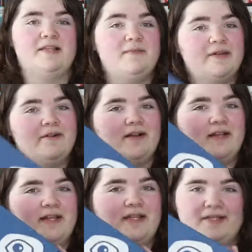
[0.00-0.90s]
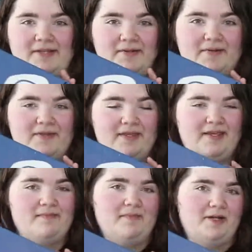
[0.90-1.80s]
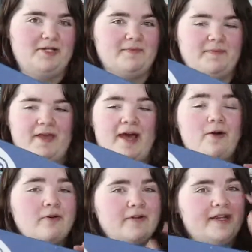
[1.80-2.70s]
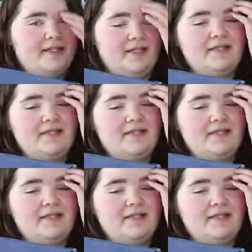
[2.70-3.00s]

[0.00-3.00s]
So then we are on to the March Owlcrates.